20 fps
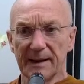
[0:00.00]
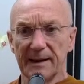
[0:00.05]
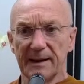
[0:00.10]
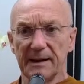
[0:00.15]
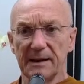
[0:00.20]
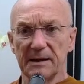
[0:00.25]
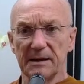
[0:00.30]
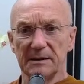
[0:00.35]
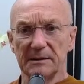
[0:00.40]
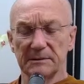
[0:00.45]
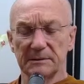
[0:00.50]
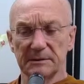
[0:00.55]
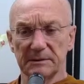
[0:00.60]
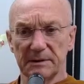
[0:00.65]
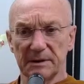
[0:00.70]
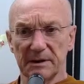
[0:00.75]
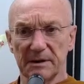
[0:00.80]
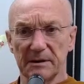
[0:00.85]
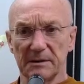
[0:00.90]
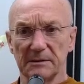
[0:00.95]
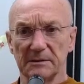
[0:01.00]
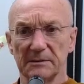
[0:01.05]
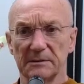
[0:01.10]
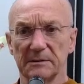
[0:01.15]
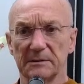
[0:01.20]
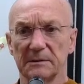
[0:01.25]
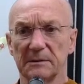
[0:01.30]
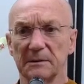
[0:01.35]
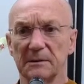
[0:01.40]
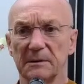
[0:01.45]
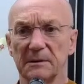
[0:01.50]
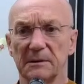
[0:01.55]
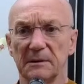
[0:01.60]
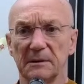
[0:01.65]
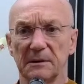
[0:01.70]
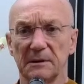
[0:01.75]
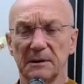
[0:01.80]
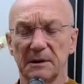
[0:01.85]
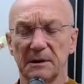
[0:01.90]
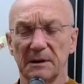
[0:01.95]
and so
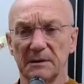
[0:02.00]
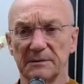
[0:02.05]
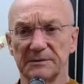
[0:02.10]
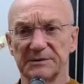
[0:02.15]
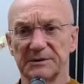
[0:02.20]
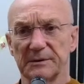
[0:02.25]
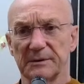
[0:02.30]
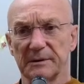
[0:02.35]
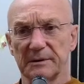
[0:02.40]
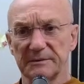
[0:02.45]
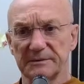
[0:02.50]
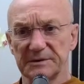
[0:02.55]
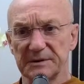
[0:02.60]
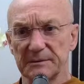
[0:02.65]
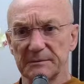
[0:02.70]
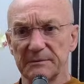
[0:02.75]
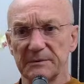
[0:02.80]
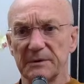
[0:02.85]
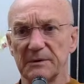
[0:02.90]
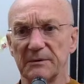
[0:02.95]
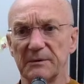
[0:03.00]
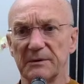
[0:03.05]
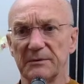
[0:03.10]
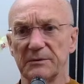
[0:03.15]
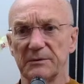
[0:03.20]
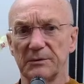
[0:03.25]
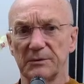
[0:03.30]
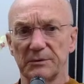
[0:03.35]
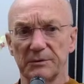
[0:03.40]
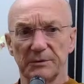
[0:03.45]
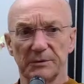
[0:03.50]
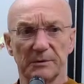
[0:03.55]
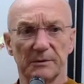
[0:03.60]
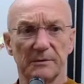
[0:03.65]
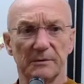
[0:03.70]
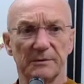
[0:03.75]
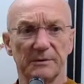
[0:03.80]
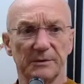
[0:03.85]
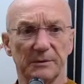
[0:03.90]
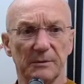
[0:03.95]
I said,
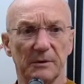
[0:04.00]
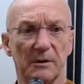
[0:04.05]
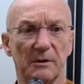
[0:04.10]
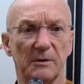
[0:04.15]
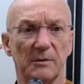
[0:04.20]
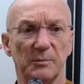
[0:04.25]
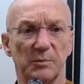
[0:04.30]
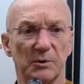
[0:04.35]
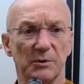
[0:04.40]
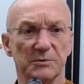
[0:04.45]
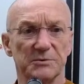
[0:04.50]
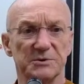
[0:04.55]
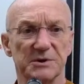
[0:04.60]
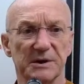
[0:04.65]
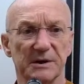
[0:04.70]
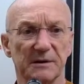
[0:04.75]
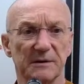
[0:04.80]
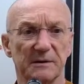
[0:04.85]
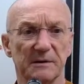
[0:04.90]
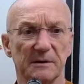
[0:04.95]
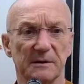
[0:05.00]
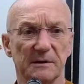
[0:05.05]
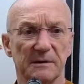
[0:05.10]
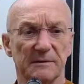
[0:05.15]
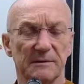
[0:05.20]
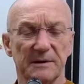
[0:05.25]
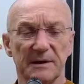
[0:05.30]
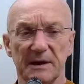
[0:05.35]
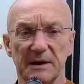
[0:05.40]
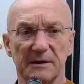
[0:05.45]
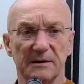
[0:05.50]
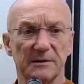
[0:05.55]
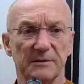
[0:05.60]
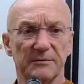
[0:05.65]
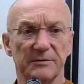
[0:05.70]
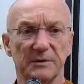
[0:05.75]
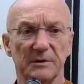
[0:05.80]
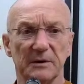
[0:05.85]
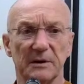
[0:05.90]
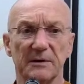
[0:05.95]
you are approaching the end of
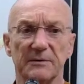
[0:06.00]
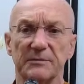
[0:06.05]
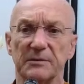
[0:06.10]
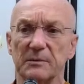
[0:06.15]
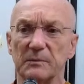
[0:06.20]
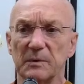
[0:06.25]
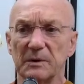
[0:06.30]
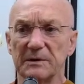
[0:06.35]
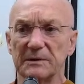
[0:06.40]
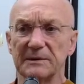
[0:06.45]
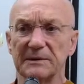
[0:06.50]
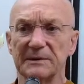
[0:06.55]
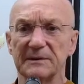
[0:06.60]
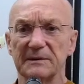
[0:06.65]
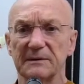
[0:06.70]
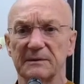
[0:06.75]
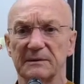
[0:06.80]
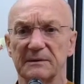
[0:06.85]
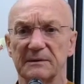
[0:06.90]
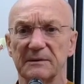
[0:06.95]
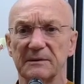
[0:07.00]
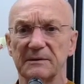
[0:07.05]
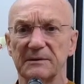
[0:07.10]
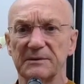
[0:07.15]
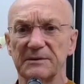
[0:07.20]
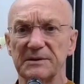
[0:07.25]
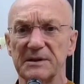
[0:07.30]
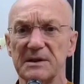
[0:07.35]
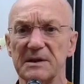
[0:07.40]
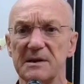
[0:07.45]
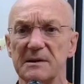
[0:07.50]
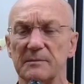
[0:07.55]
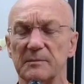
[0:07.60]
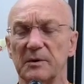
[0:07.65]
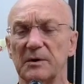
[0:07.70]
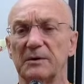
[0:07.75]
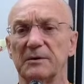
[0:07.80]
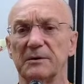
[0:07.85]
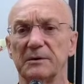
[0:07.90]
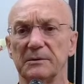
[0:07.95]
your life, and what theme
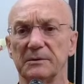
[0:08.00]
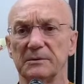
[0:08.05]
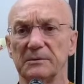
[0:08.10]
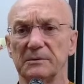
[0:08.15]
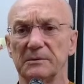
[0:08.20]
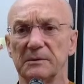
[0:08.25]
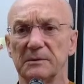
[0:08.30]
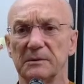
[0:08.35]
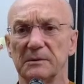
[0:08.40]
are you